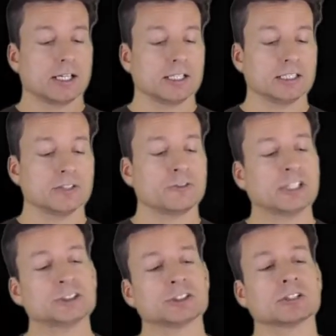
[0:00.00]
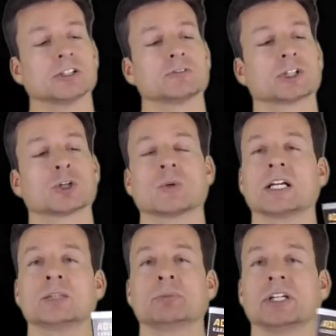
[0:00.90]
and the adventure of the
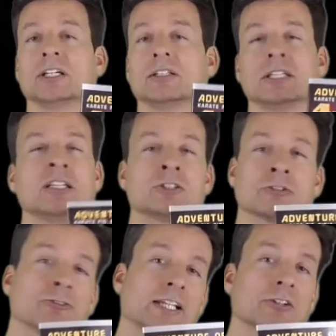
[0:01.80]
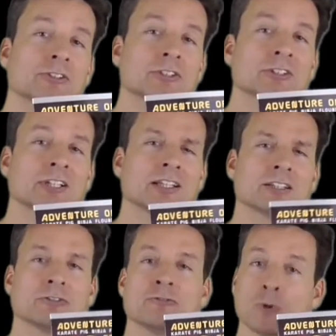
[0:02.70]
Karate Pig, Ninja Flounder,
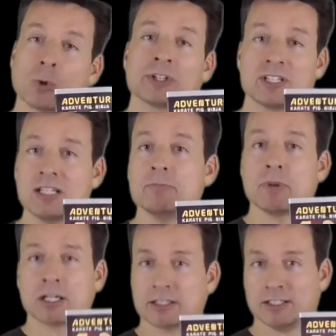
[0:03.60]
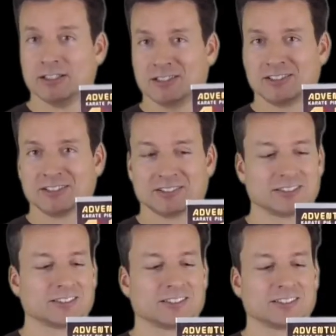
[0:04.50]
and the 4D Monkey.
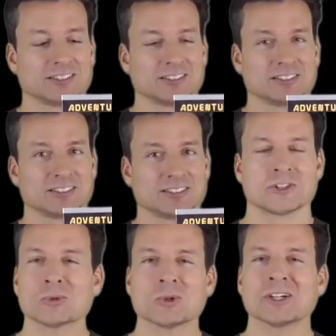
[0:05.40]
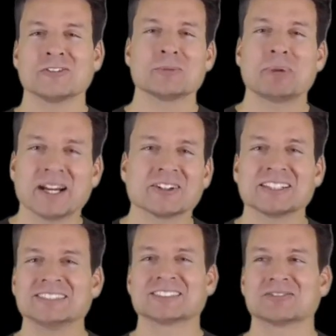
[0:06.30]
There were even
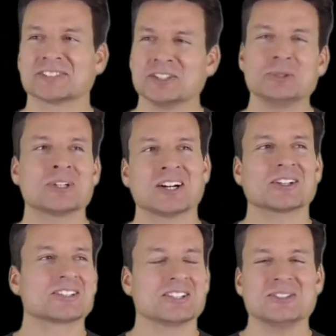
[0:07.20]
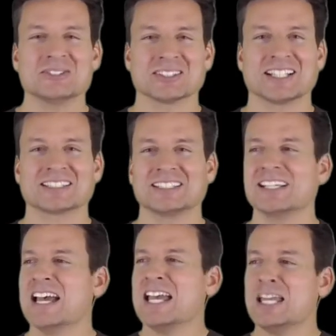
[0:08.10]
parodies of the new cartoon, like
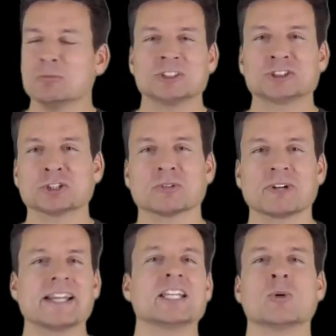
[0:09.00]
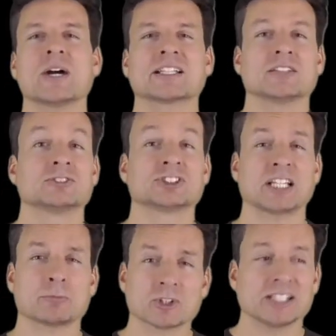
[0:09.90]
the immature radioactive
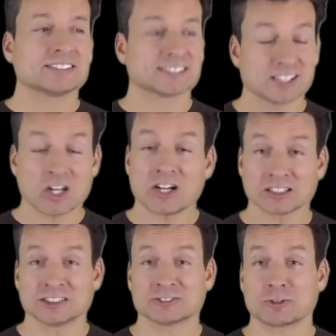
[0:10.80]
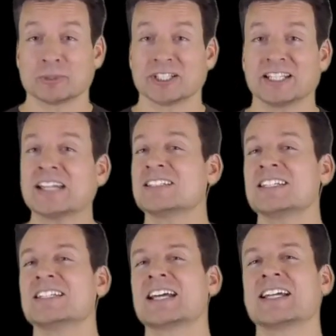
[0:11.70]
samurai slugs from a
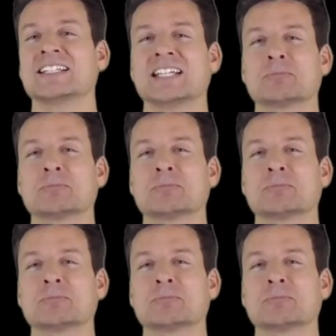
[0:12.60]
1990